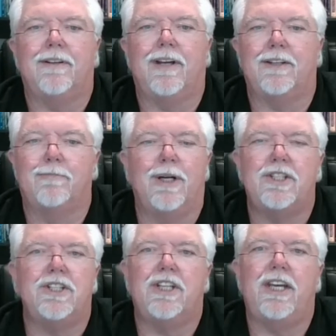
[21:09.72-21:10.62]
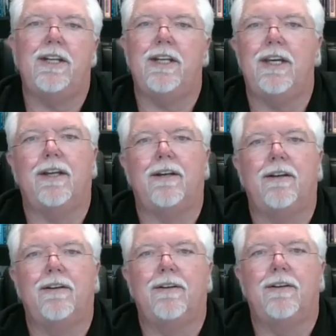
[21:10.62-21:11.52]
As much as he did
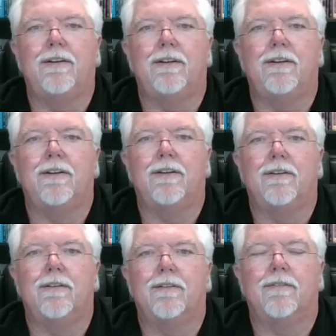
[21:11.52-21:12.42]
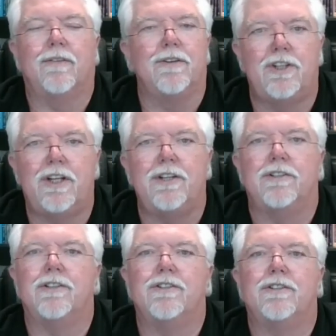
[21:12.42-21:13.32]
for
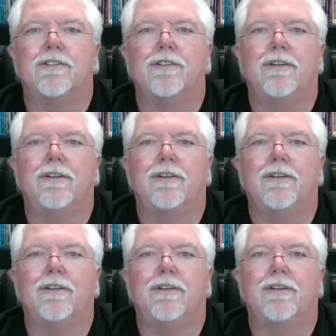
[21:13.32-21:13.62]
Jesus